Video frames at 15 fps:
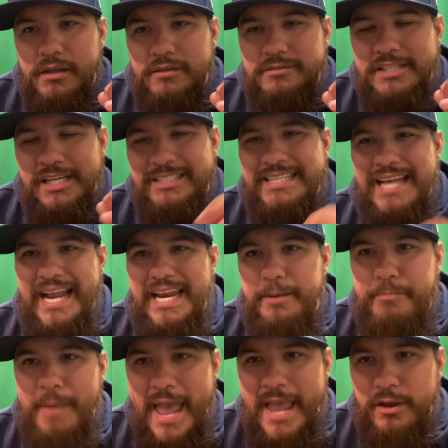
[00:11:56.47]

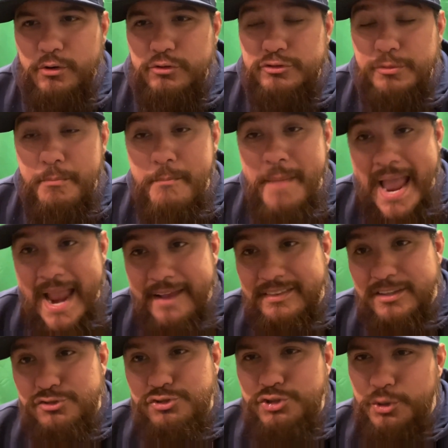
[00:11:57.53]
Cincinnati Bengals made
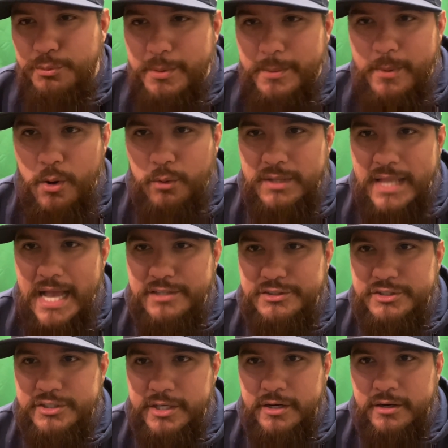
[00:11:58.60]
the Super Bowl
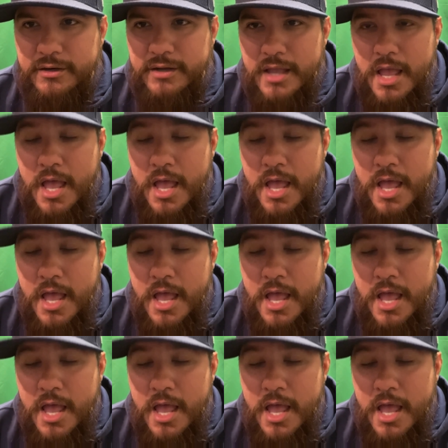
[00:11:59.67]
last year